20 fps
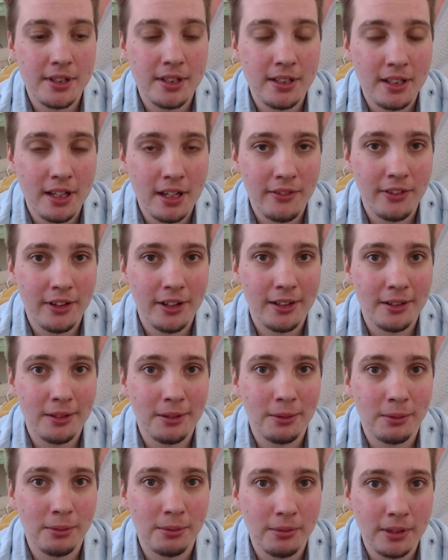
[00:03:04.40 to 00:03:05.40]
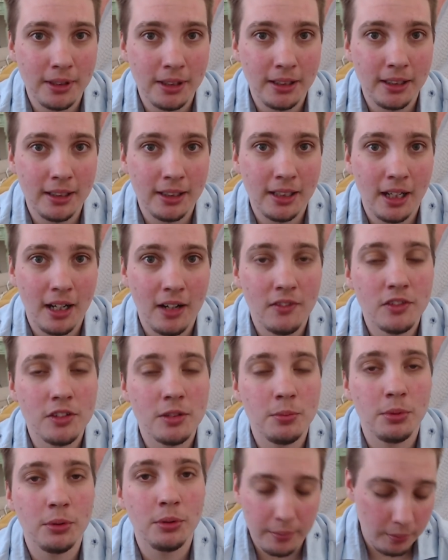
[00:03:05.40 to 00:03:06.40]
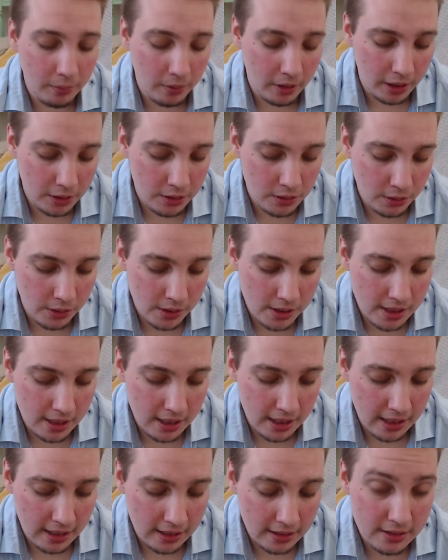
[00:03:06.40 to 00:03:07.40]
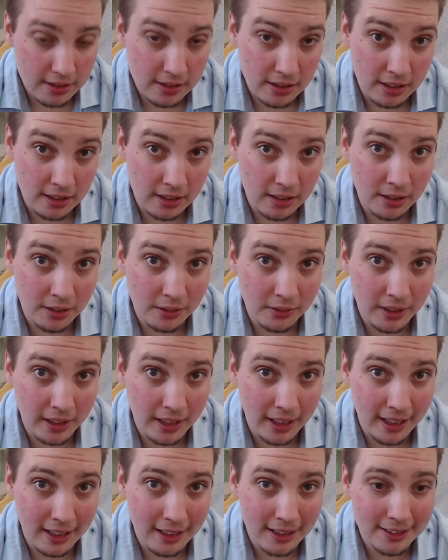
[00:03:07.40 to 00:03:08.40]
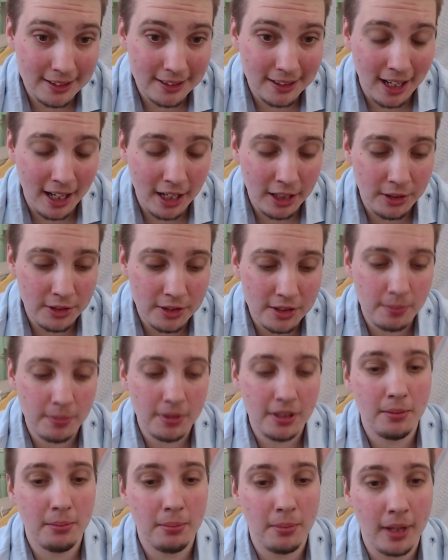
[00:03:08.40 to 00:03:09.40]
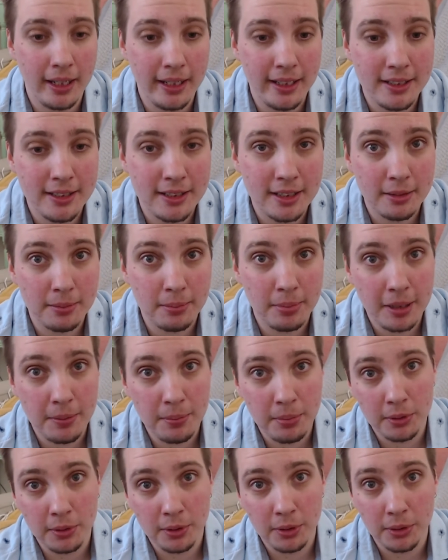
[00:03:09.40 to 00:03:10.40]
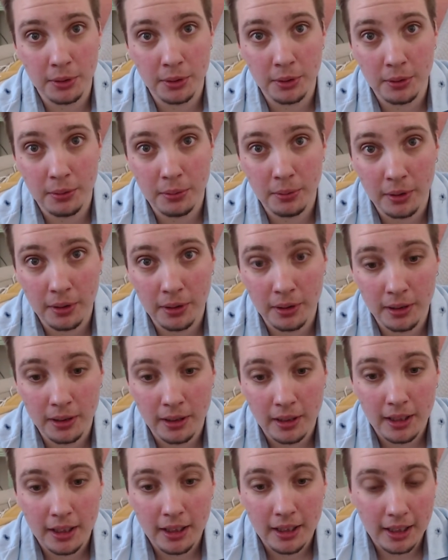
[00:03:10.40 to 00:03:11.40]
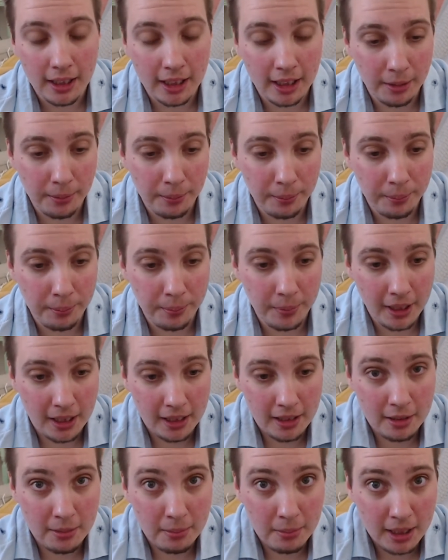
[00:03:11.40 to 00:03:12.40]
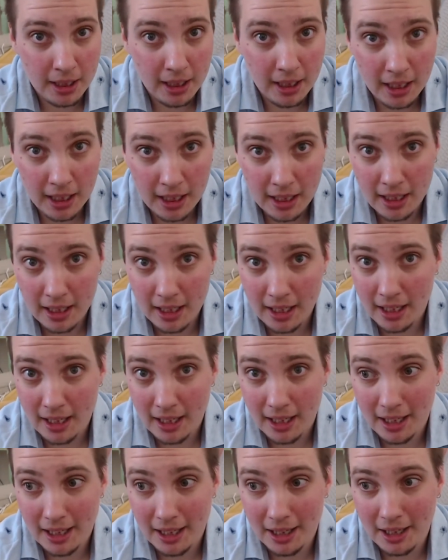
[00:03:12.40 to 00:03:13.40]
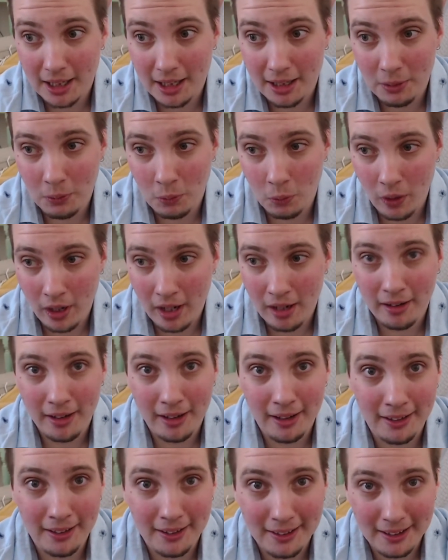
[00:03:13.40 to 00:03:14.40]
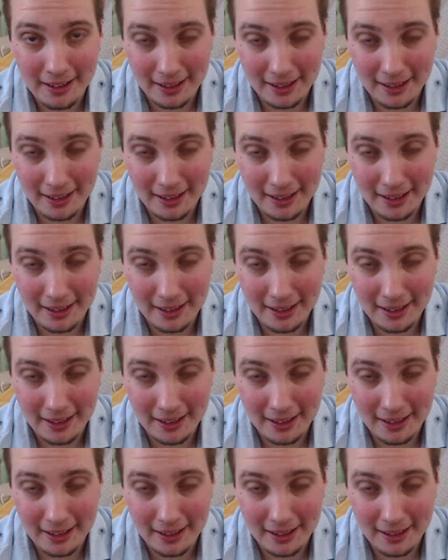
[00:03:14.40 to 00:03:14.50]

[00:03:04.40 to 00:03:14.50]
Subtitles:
never really comfortable wearing shorts outside of the house. I used to be amazed at people who were bigger than me wearing